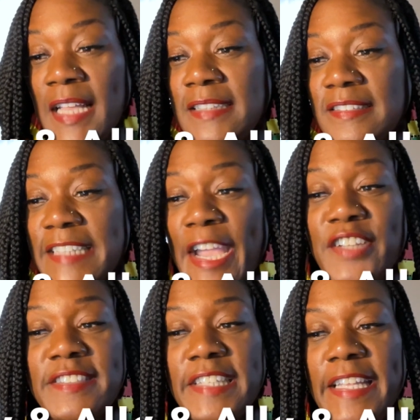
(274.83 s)

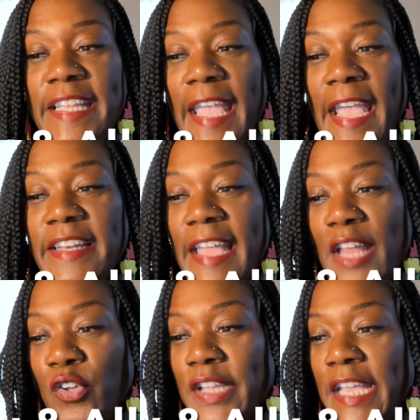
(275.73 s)
Scarcity and
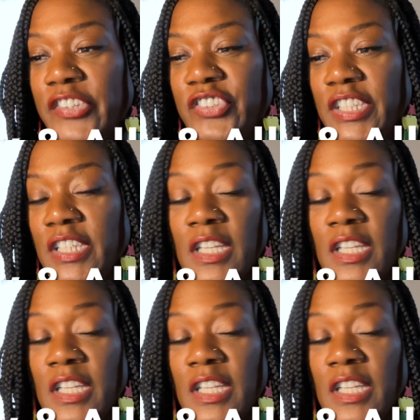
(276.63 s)
allocation.